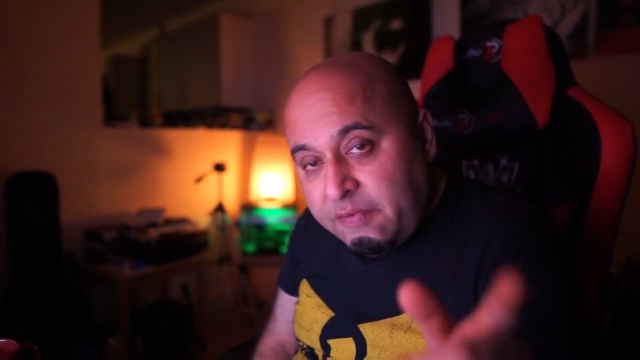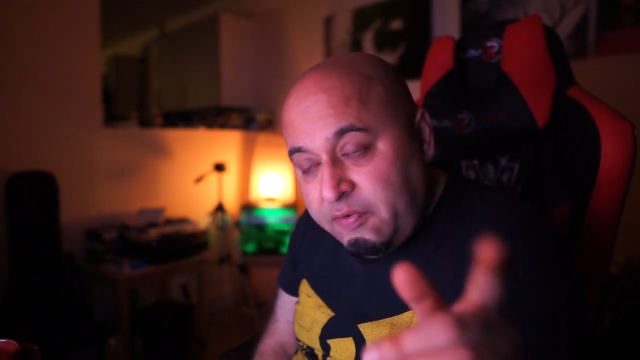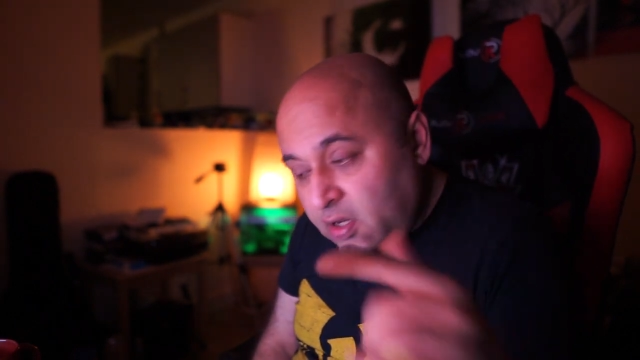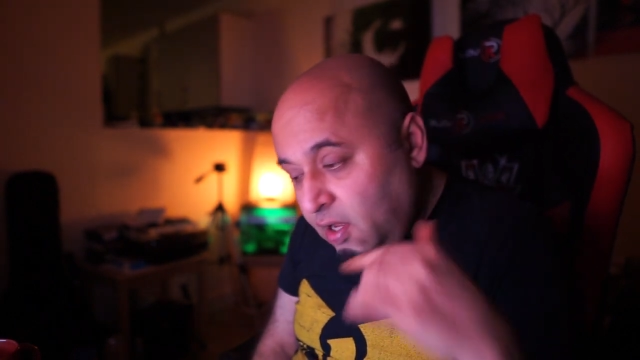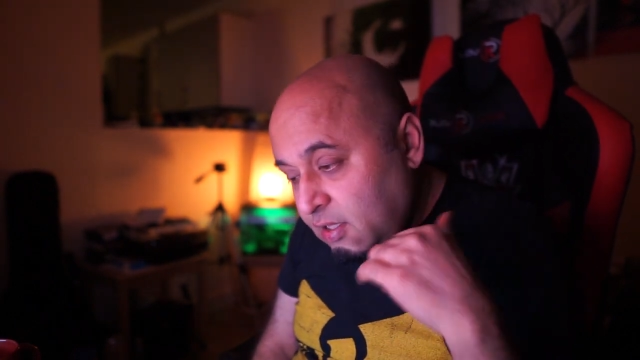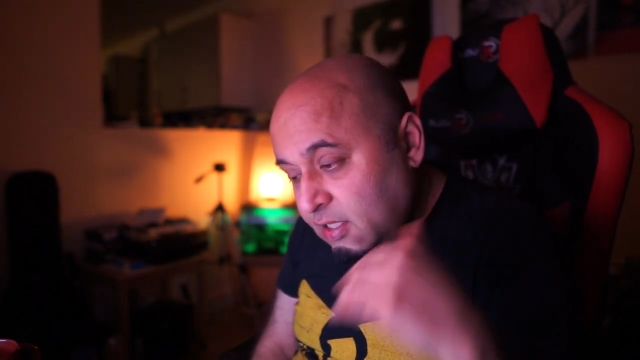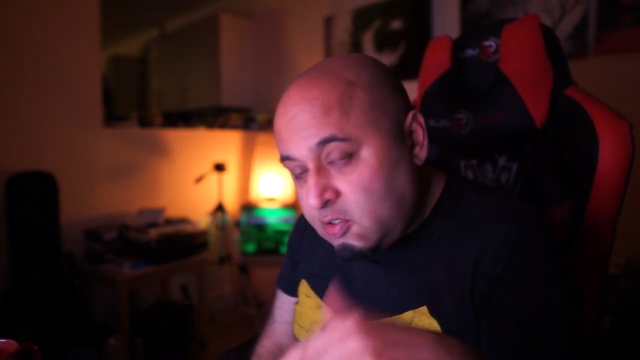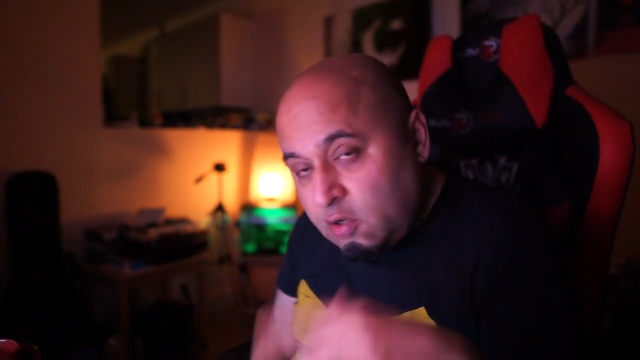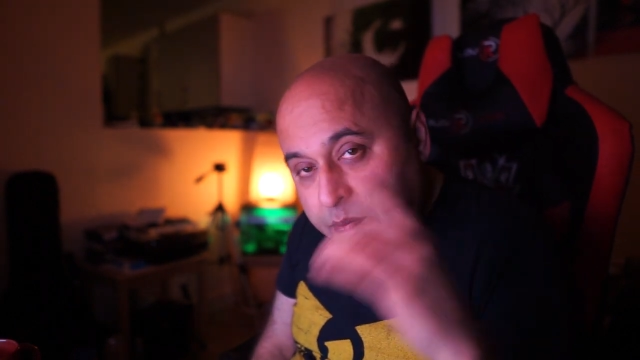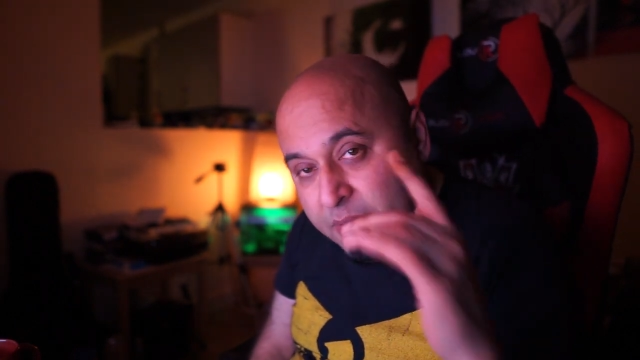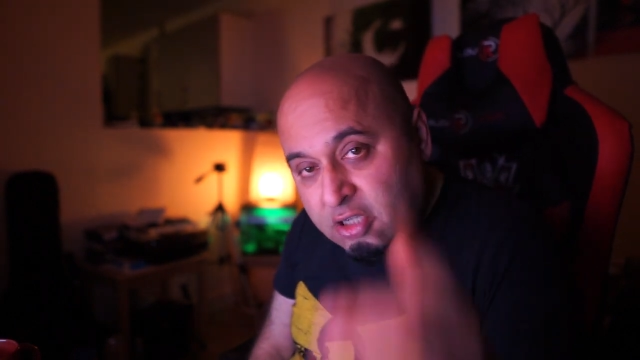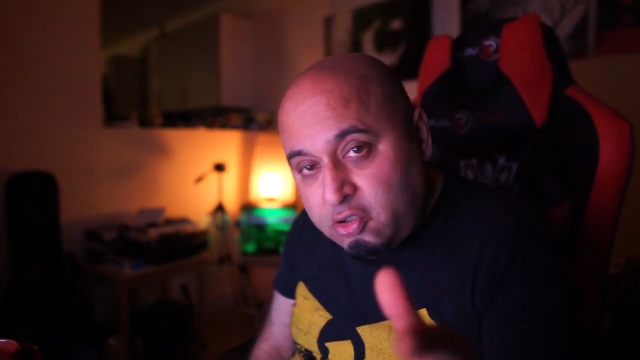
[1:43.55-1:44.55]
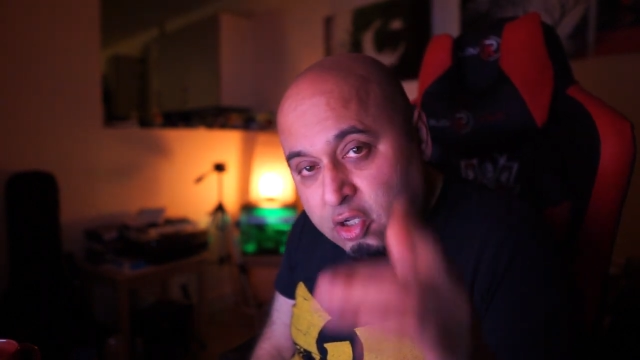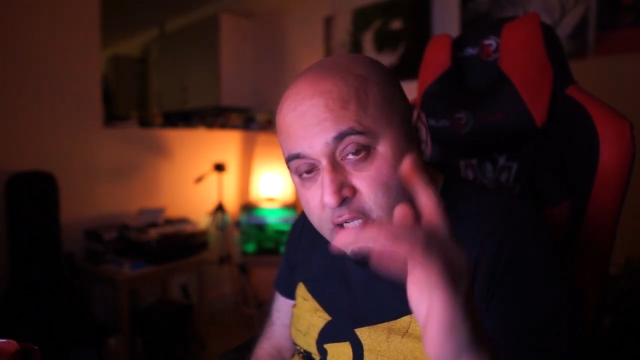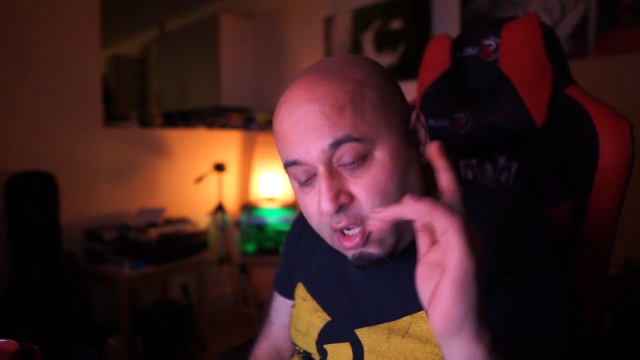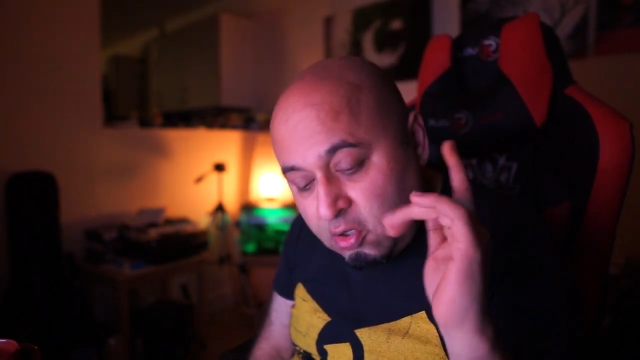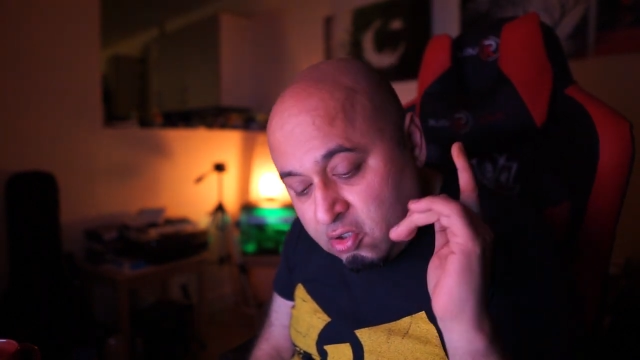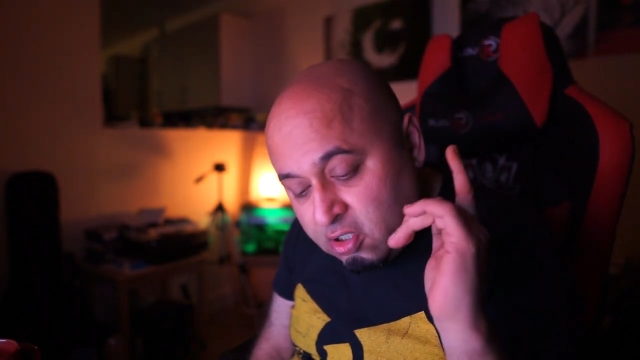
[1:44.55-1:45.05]
If you like this song, make sure you
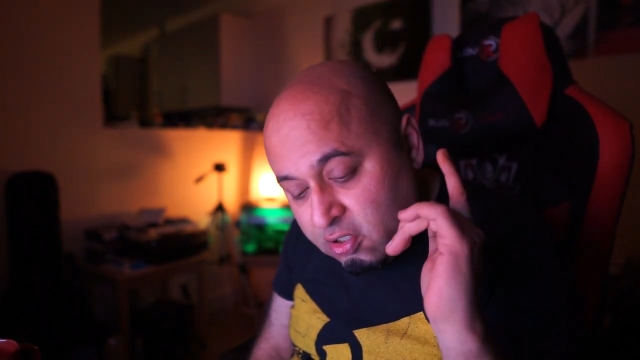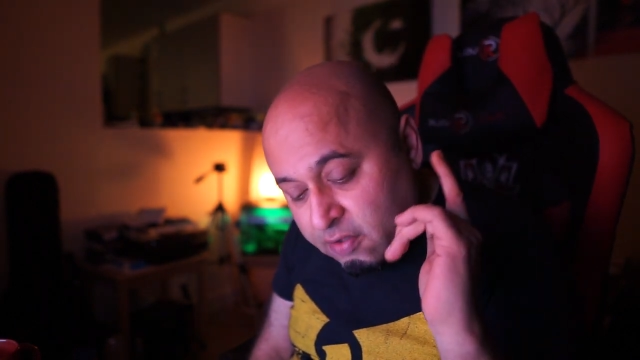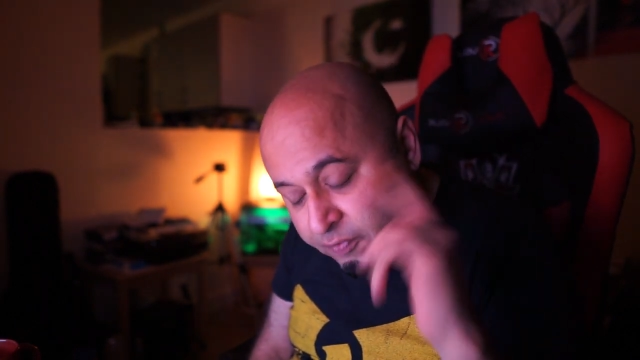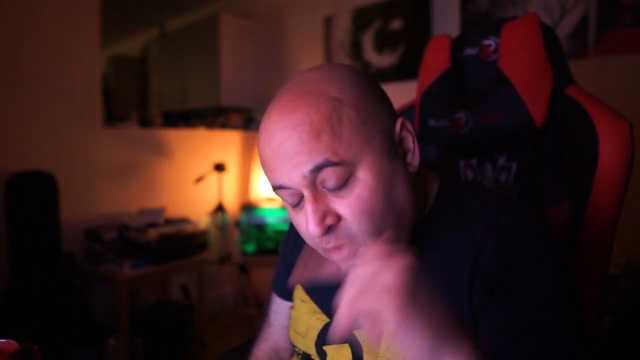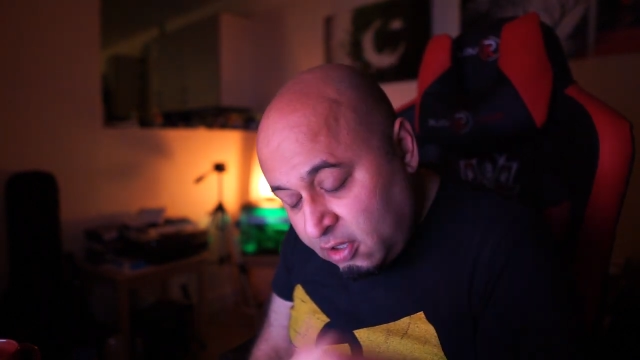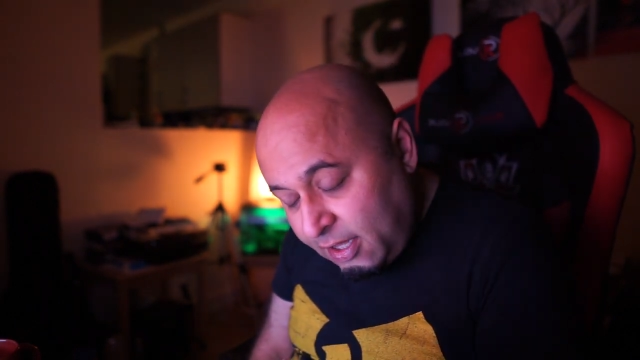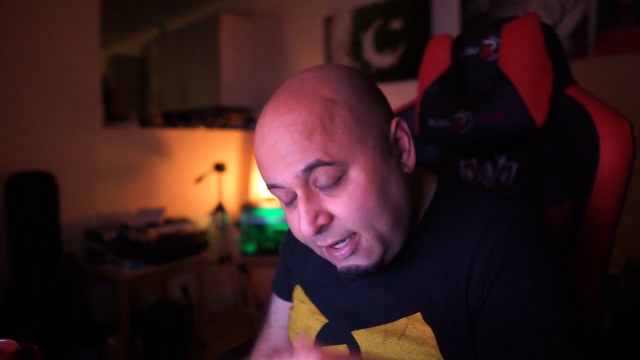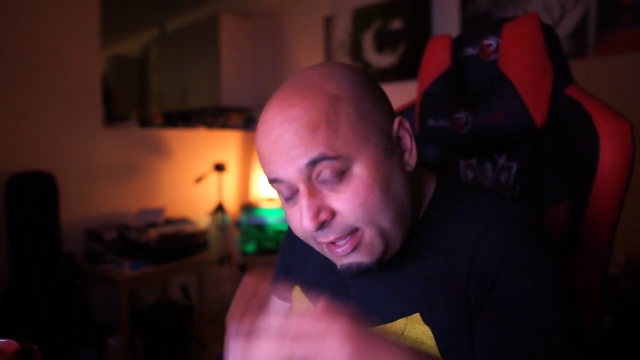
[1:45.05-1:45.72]
go to follow that